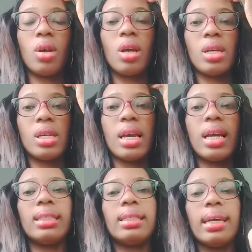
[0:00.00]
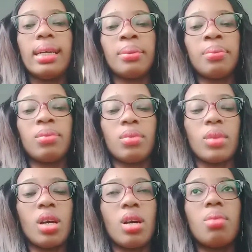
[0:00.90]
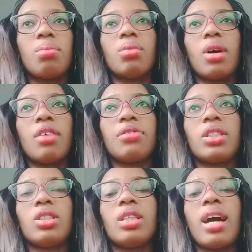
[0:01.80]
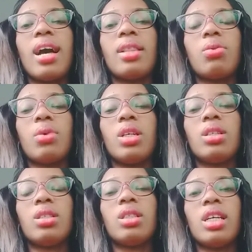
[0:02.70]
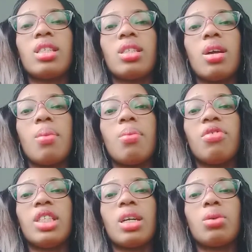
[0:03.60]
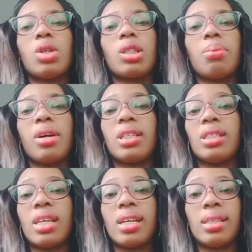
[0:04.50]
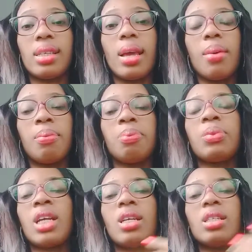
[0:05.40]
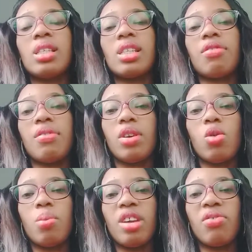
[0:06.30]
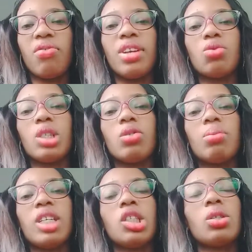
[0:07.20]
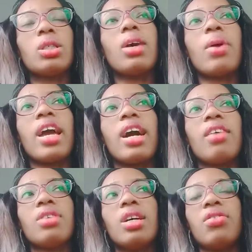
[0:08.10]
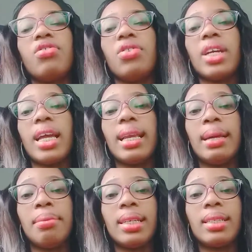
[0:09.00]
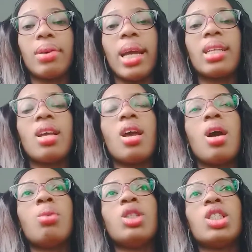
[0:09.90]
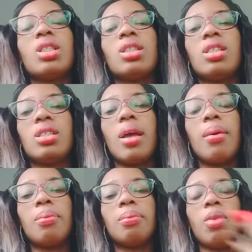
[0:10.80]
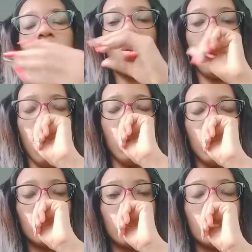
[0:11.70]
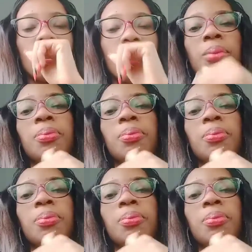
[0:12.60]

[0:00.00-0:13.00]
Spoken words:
Yeah, then after that, we the next phase that we talked about is the self-development phase, which we mentioned that we have three elements, right? Which is this excuse me,